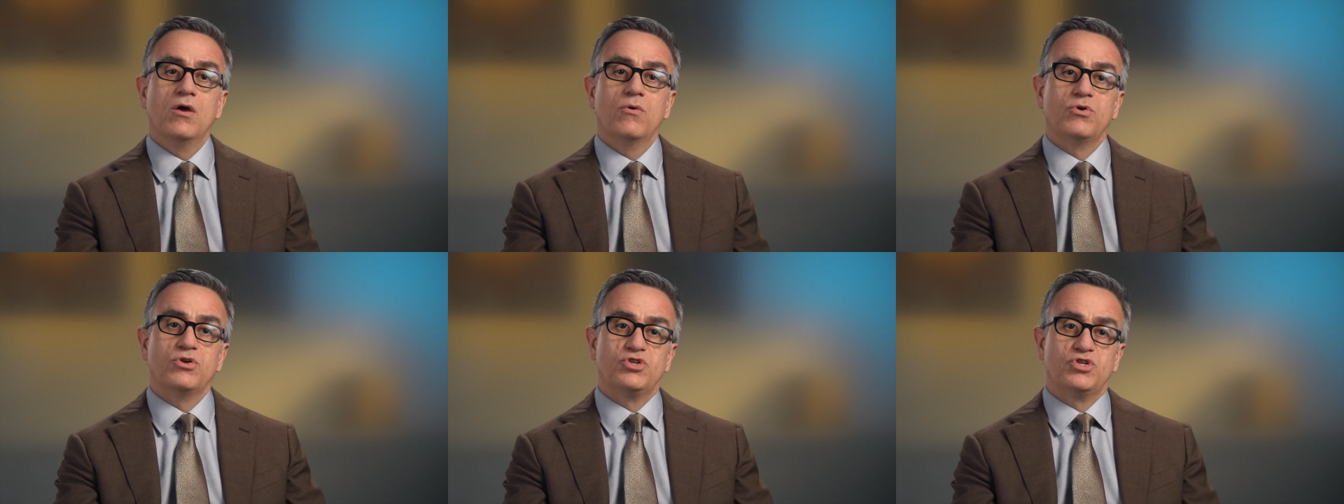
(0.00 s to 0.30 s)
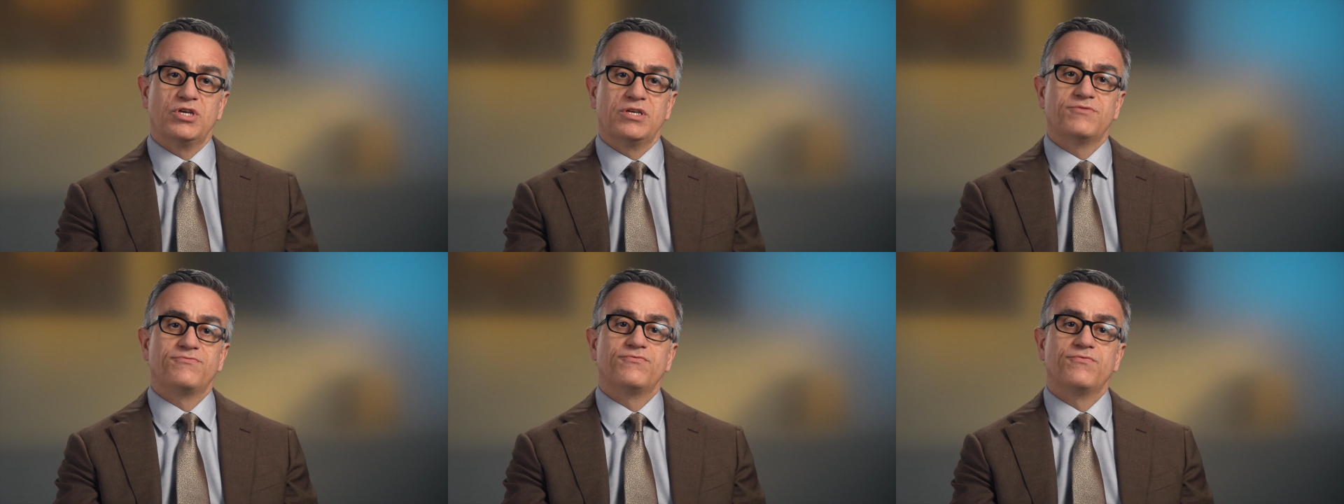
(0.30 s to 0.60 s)

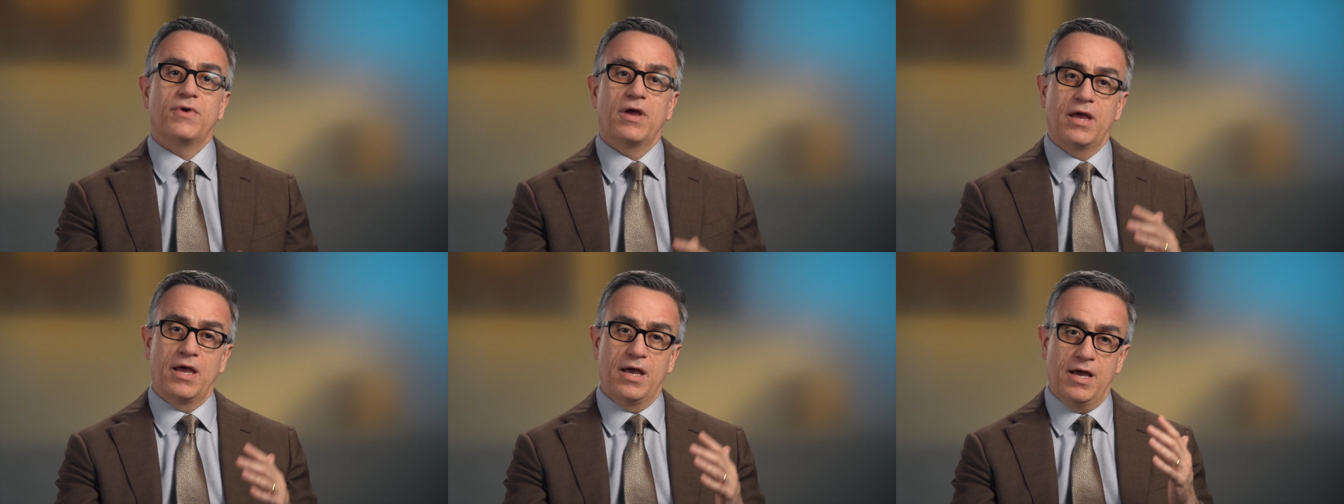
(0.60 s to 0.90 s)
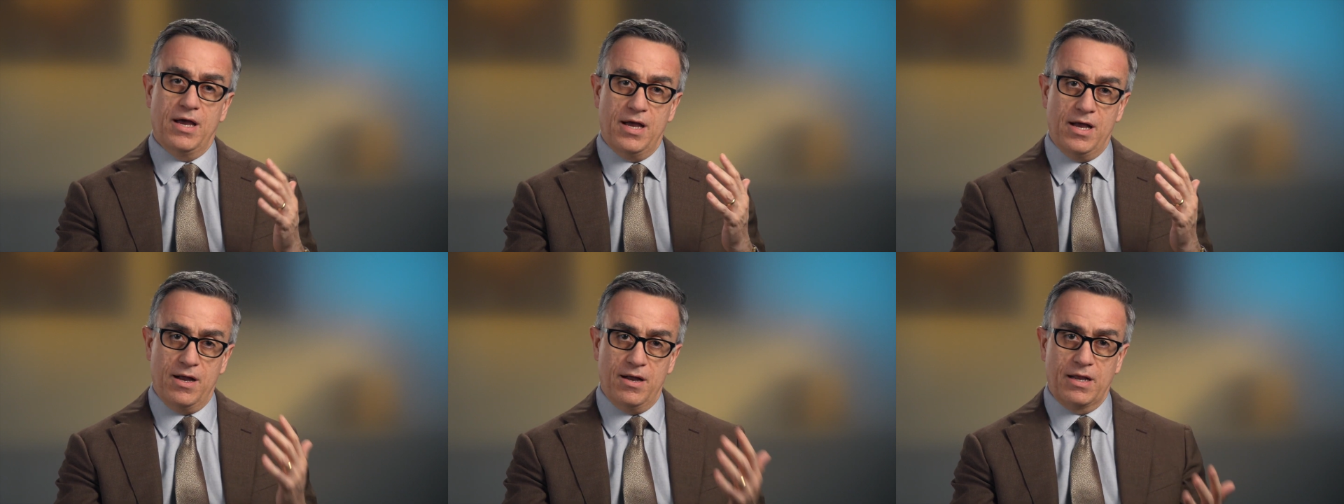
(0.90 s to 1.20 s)
which is
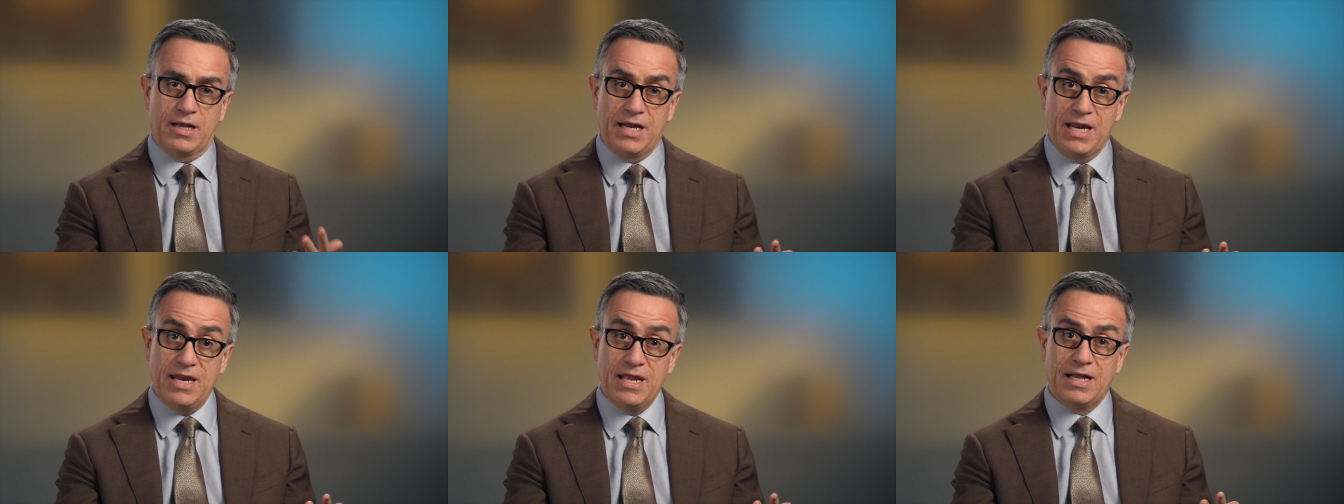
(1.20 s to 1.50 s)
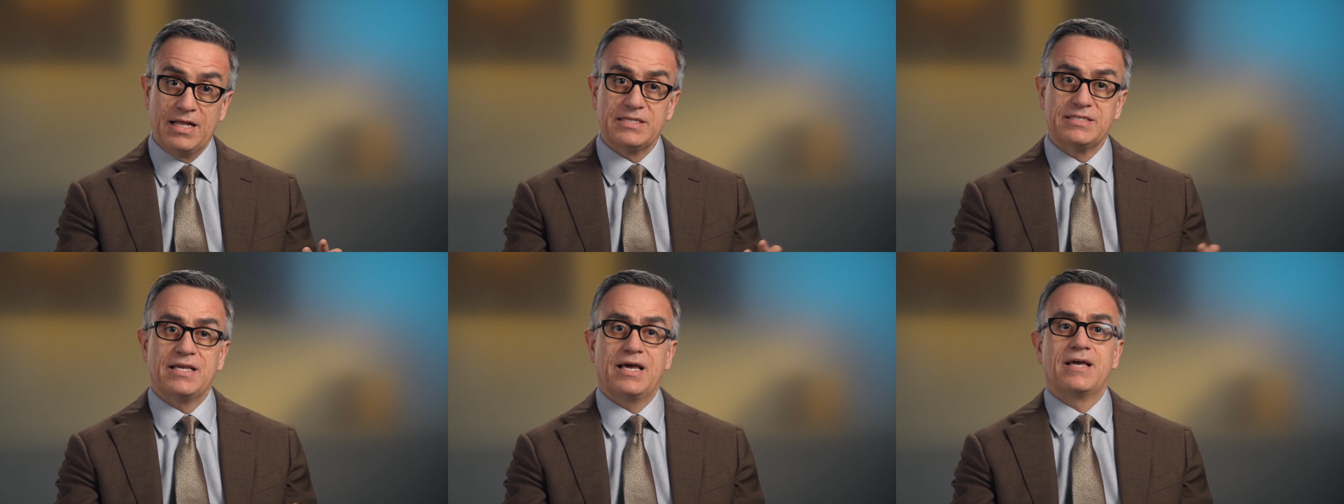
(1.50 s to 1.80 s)
uh,
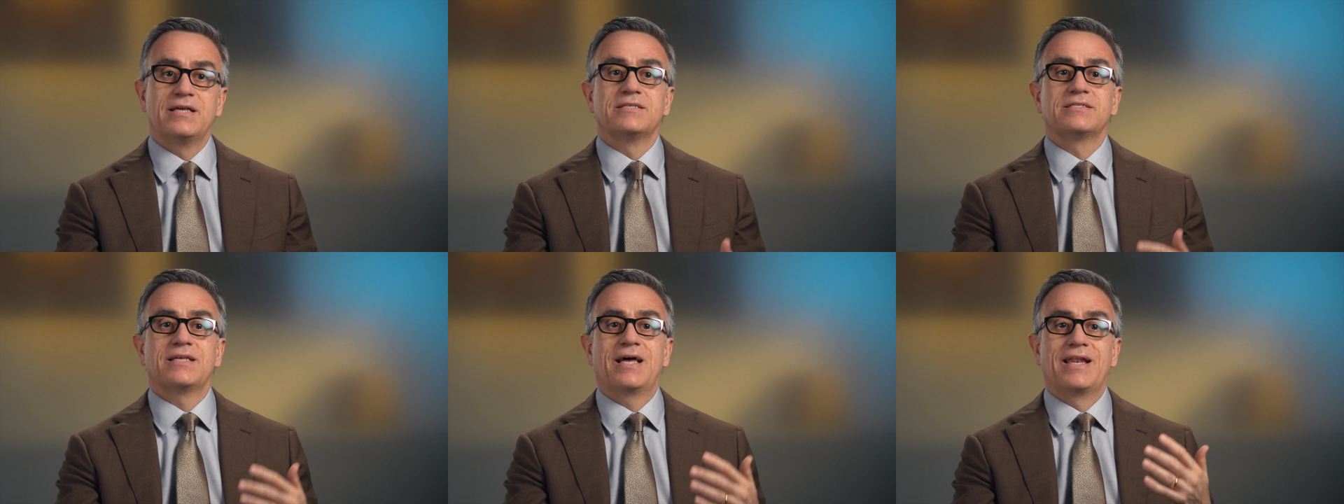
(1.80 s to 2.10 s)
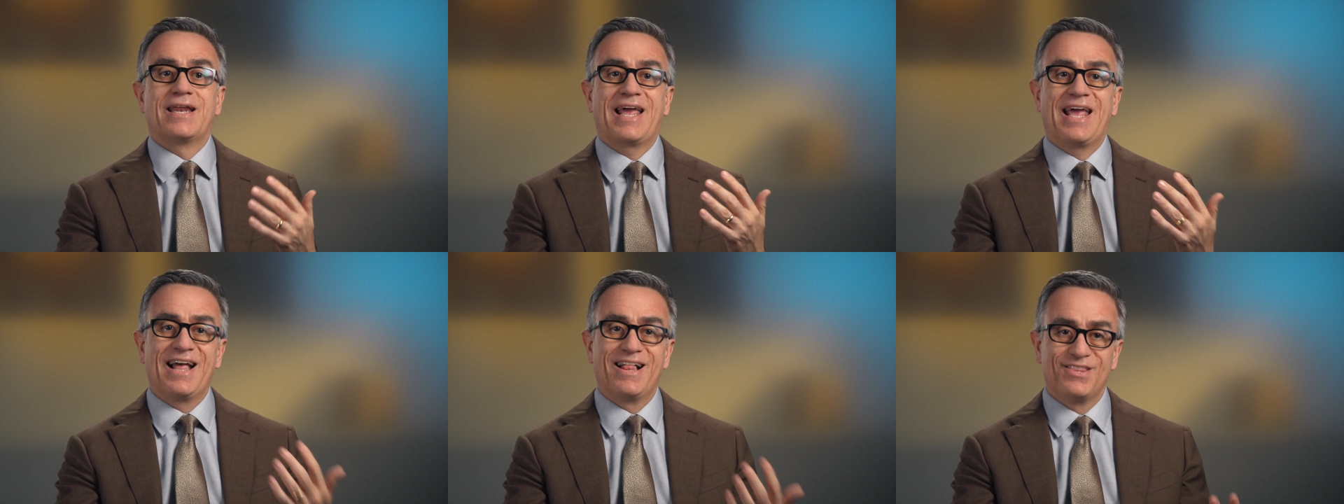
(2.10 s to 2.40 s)
clinical science
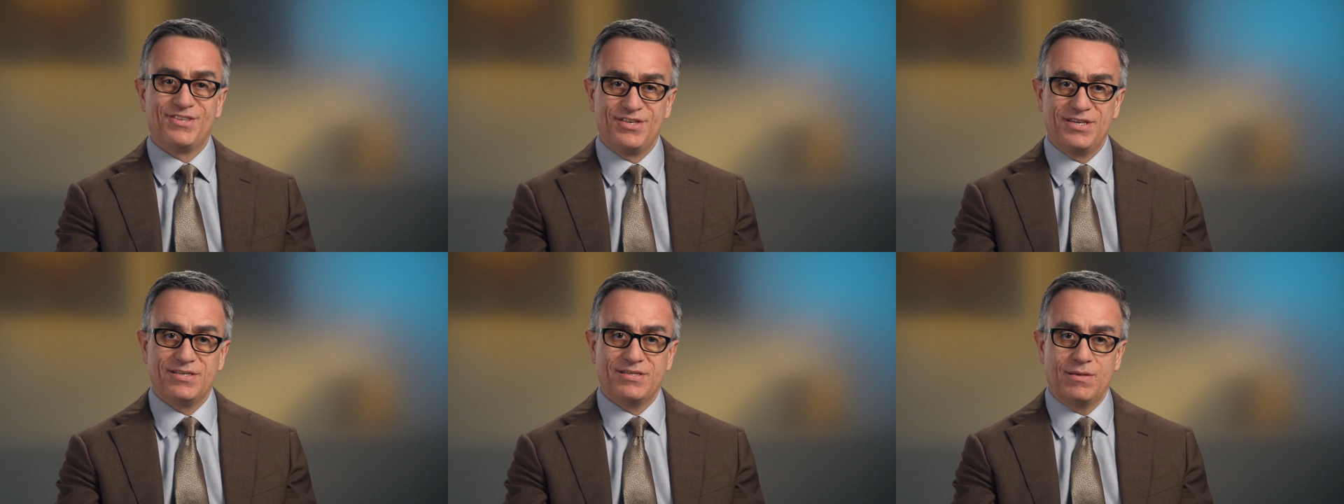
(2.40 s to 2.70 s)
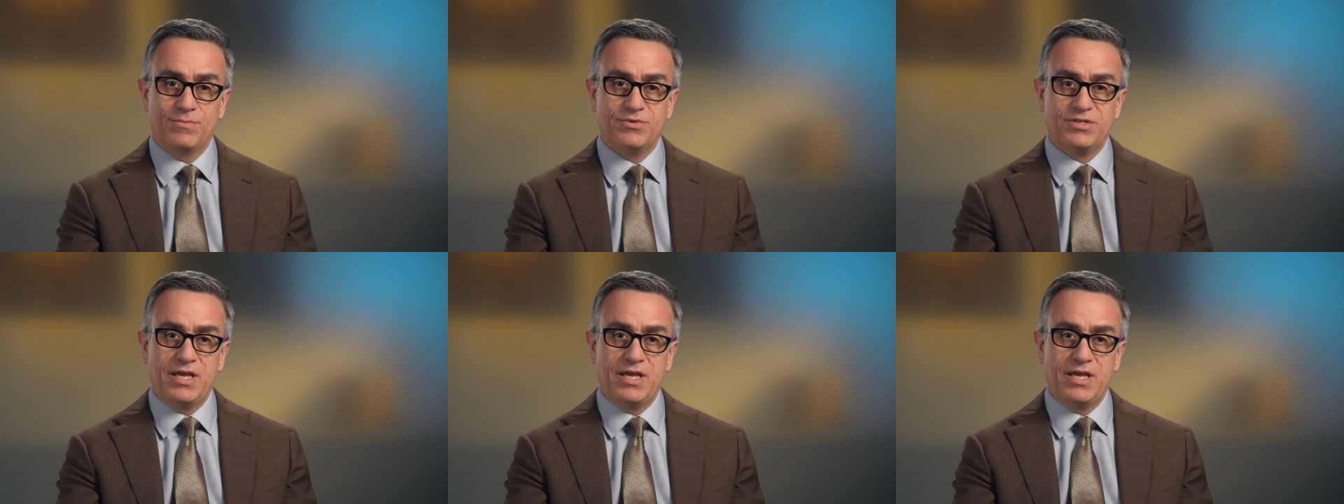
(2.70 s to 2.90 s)
and health system